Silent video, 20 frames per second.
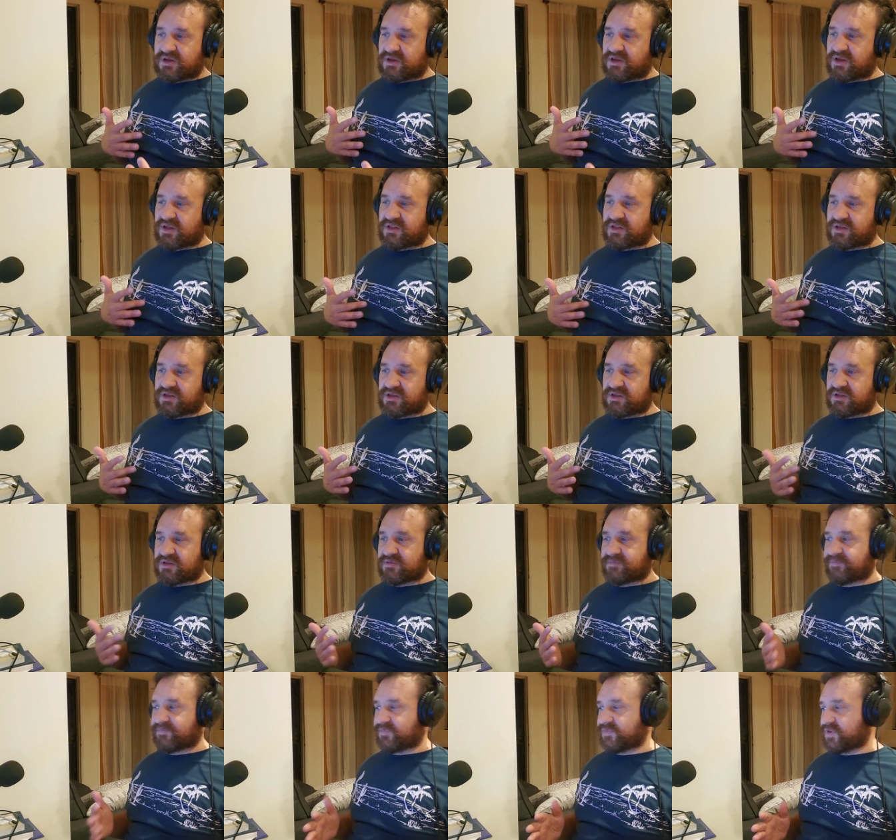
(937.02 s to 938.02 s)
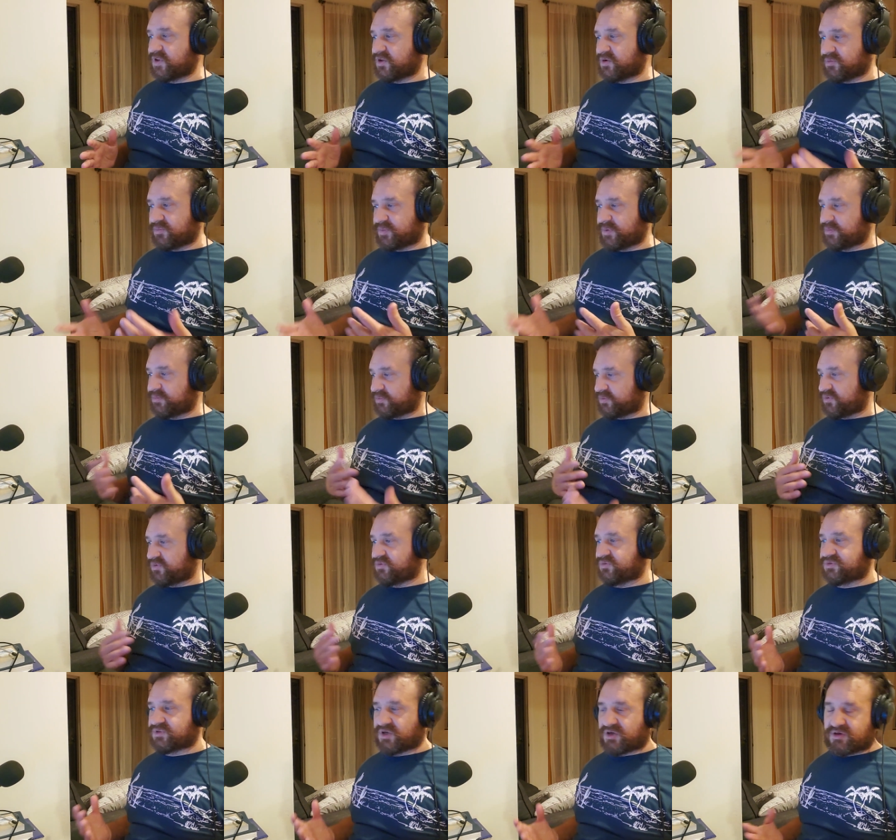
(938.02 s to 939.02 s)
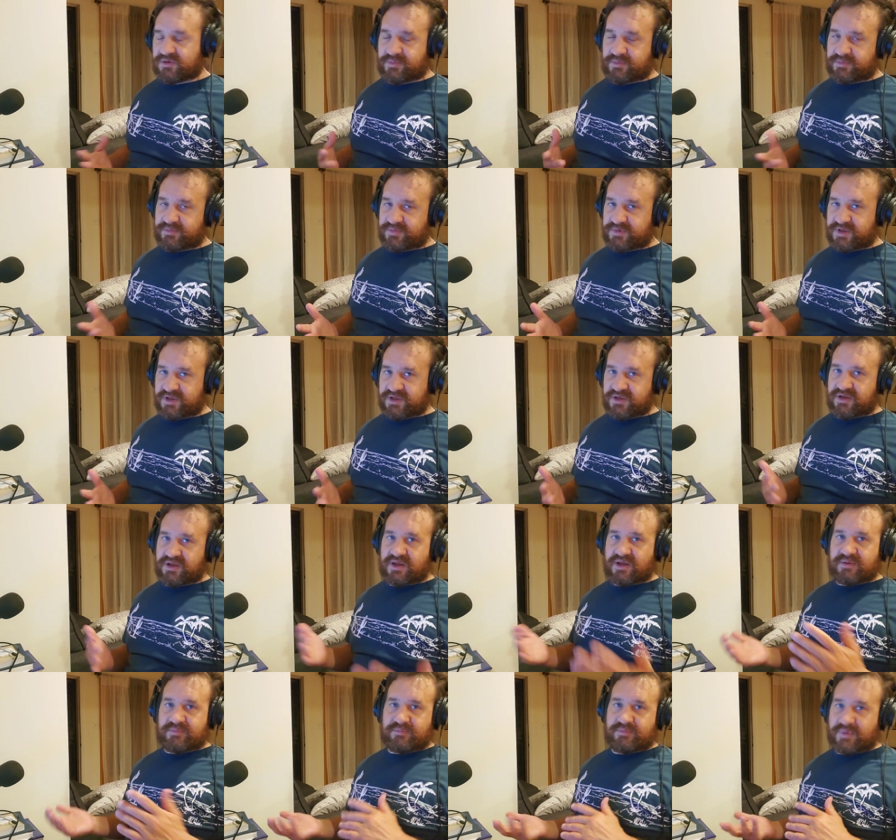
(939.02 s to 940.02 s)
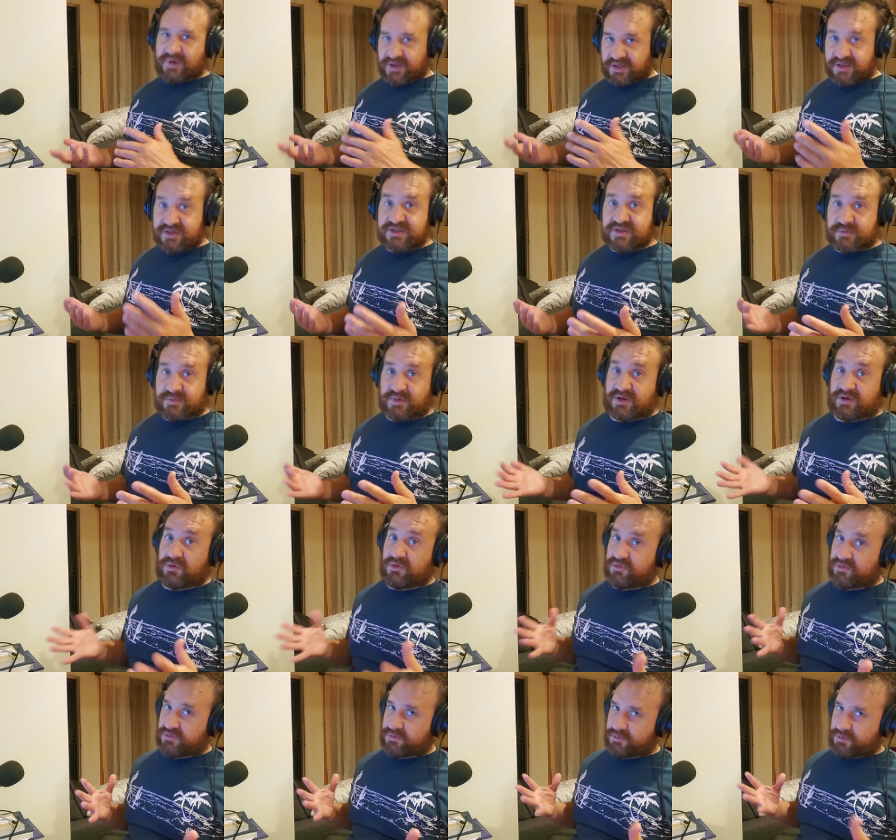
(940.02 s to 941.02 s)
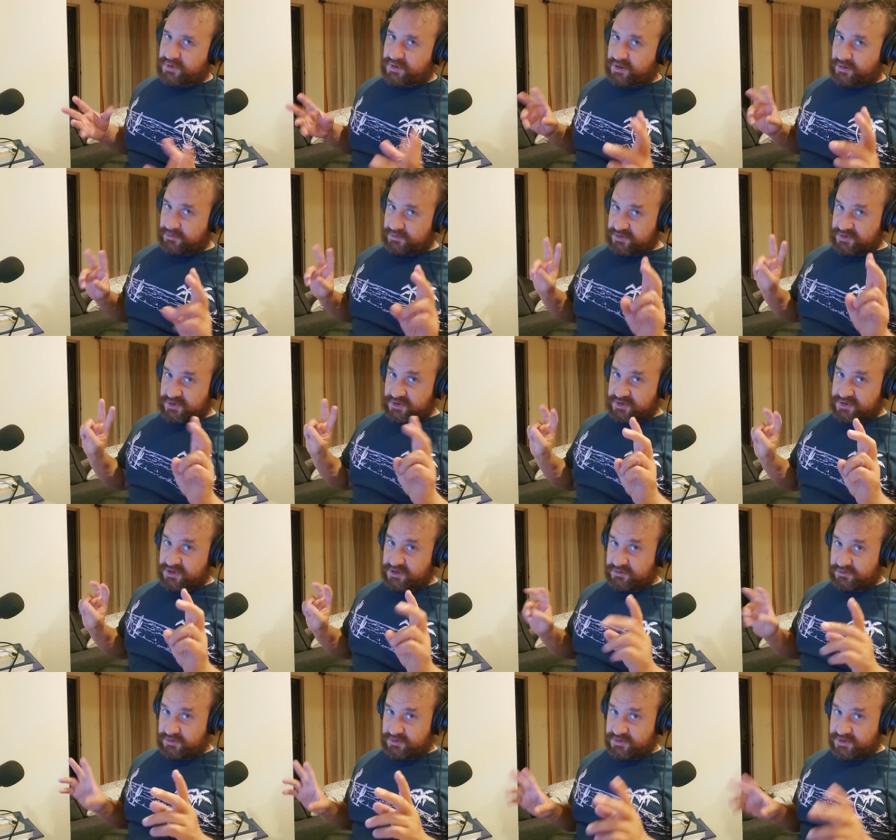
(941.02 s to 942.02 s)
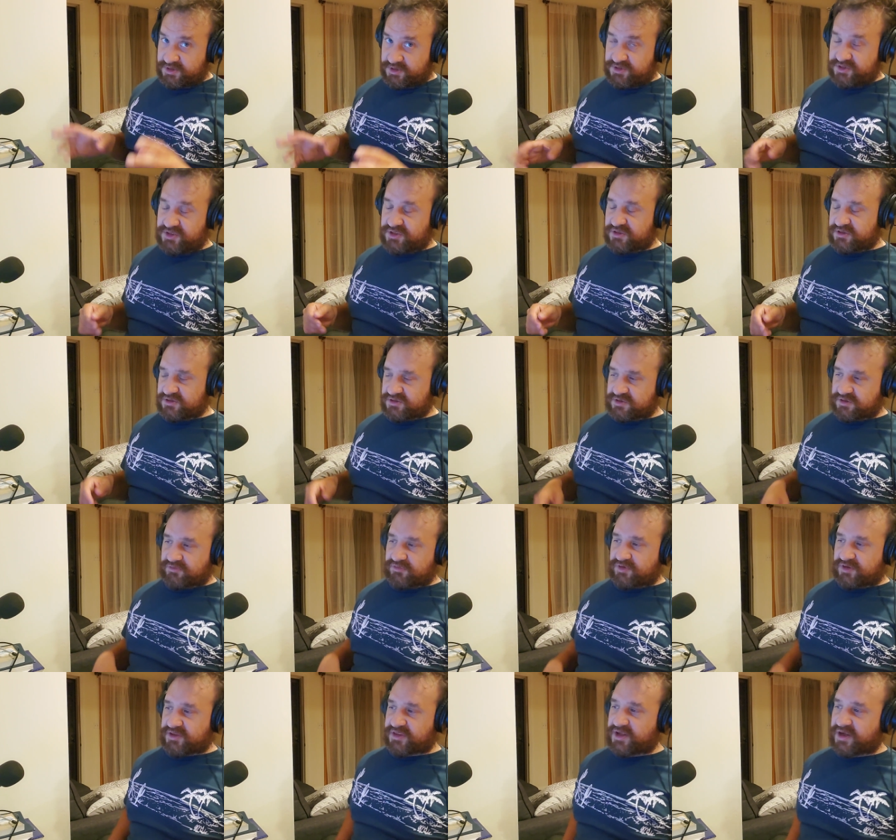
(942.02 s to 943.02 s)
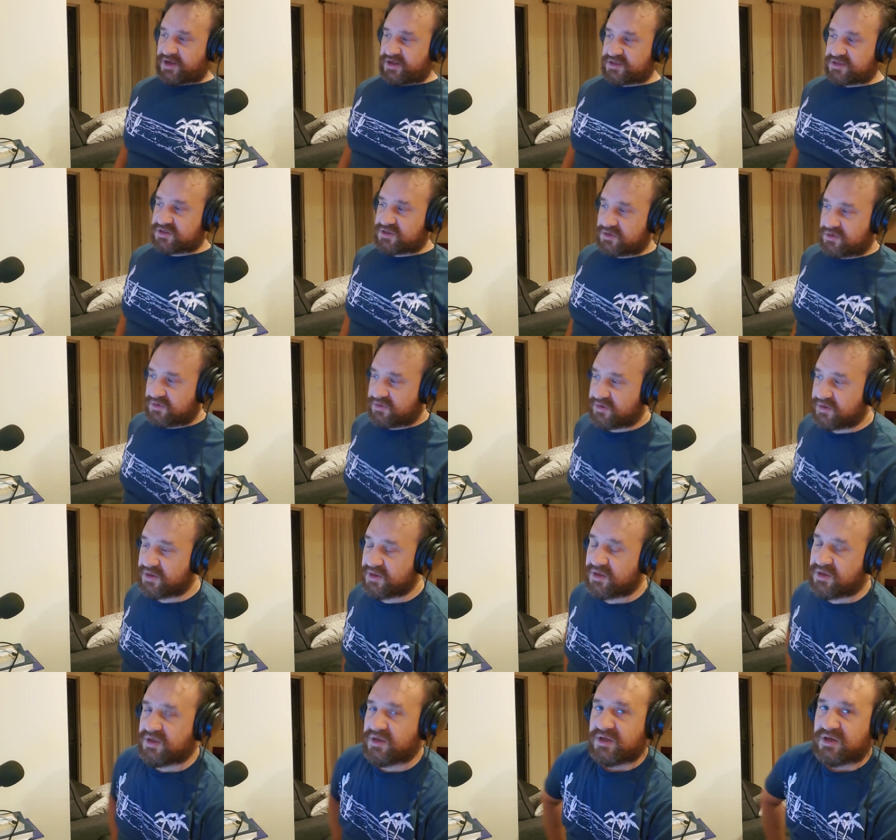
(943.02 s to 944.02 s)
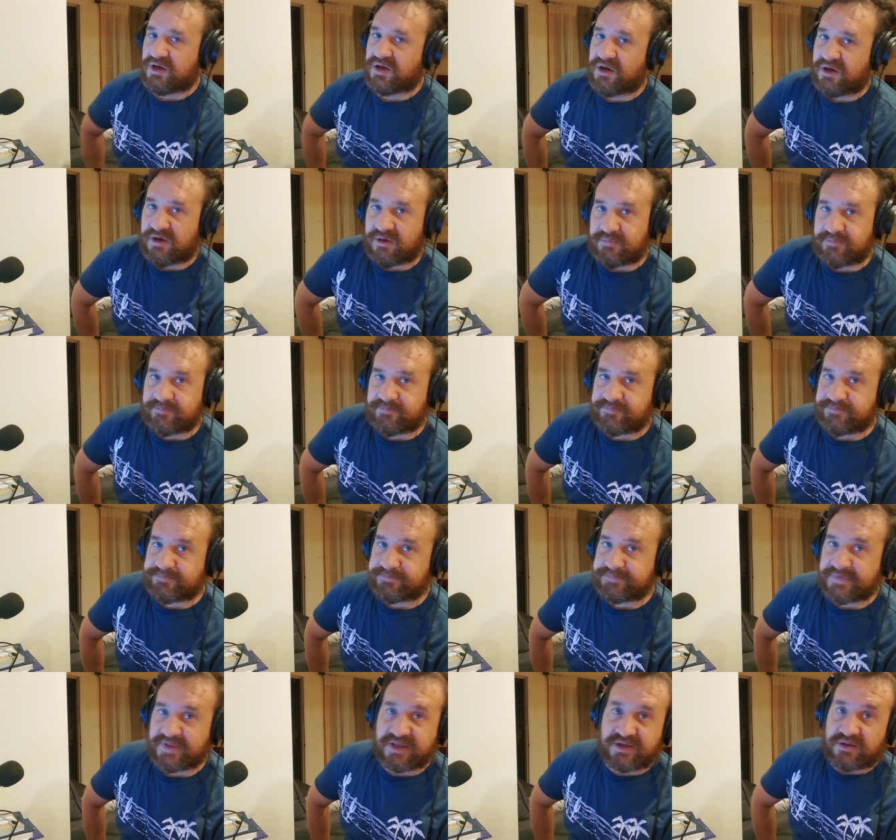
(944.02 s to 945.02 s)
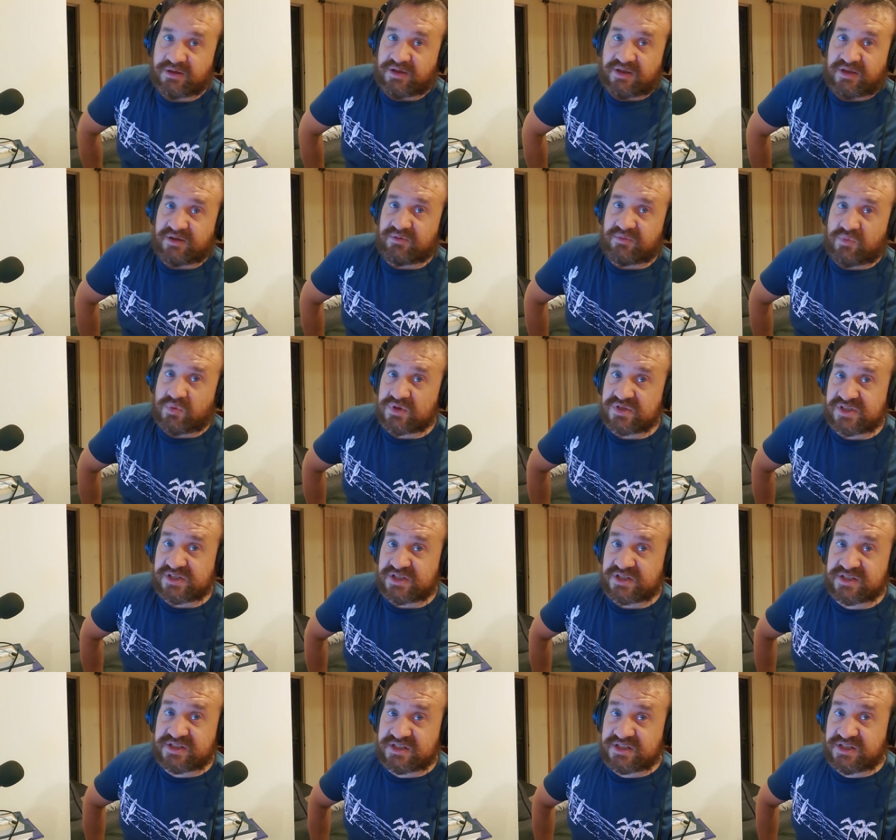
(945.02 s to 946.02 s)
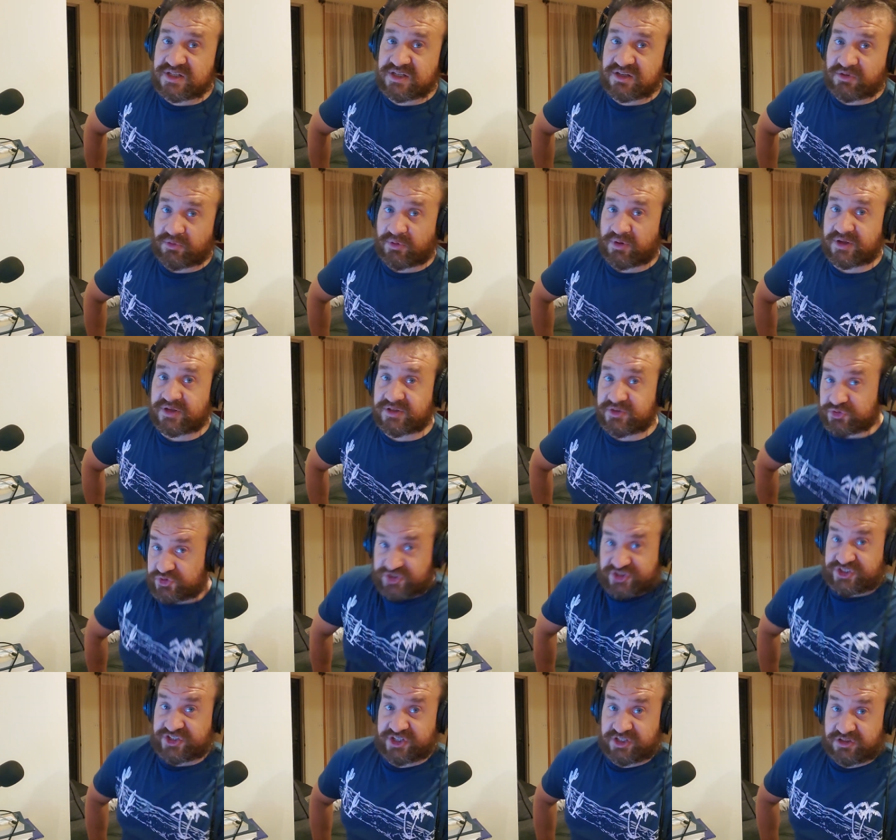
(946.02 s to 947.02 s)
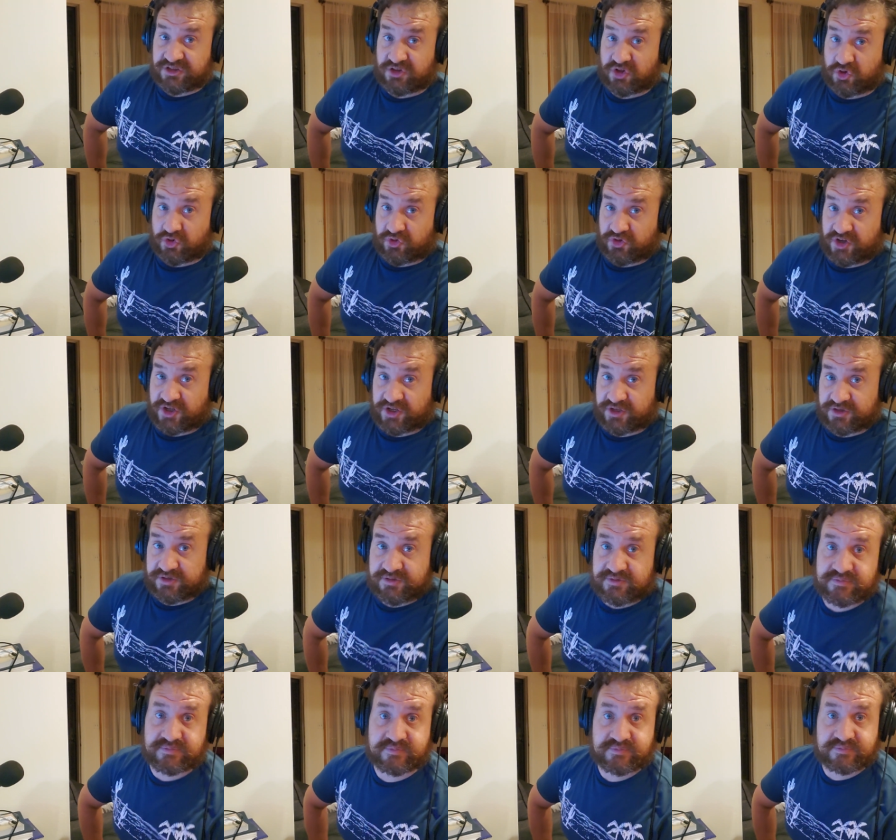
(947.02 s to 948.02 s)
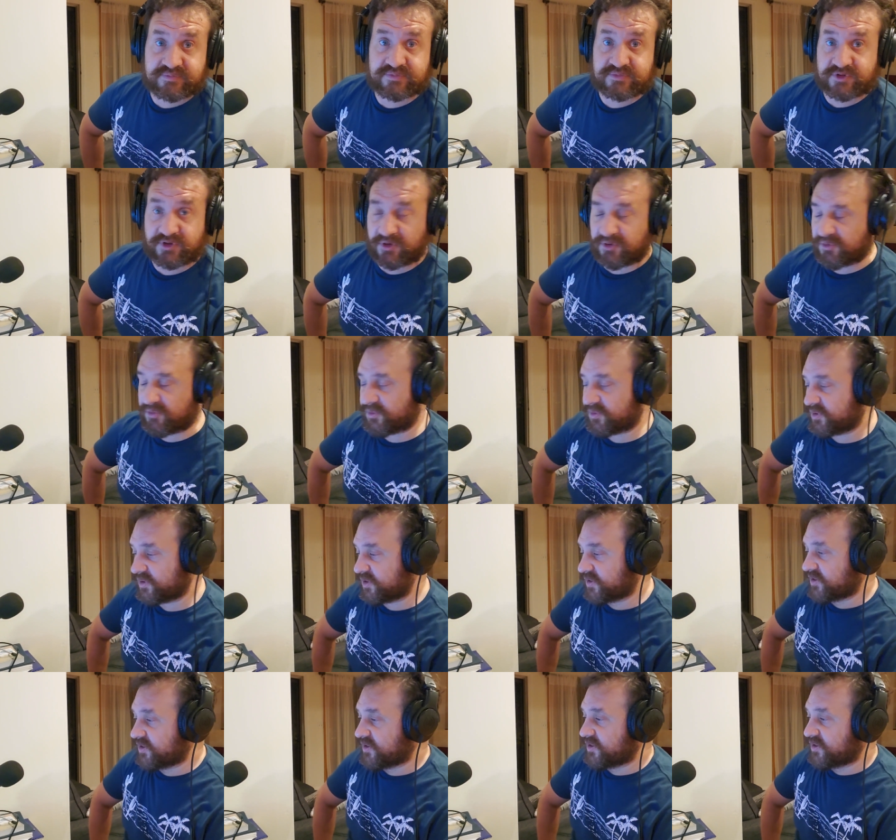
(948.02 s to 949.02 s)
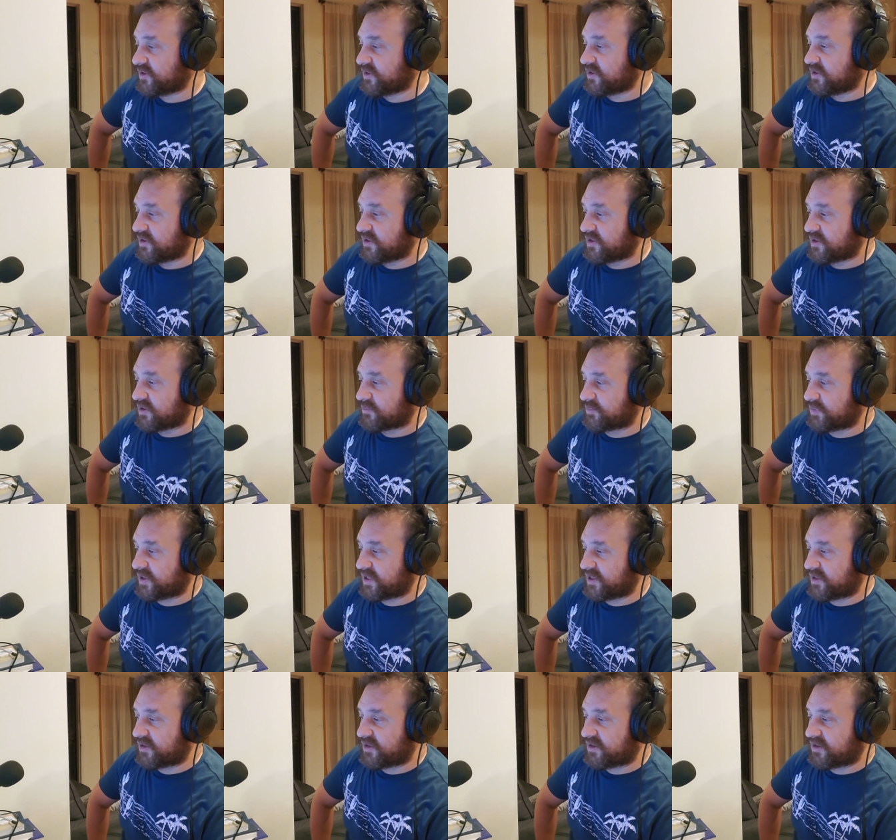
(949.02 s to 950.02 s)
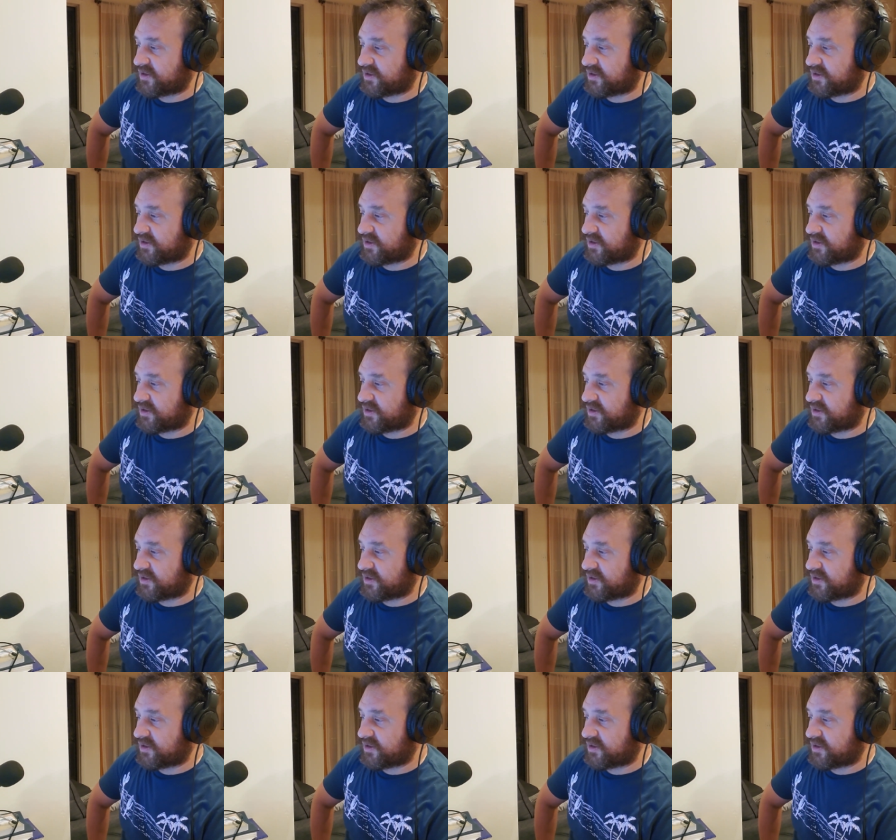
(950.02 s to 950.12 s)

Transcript: and then people talk, then make it seem like, oh, well, that was a secret teaching and stuff like that. So, it wasn't a secret. You just didn't learn it. So, but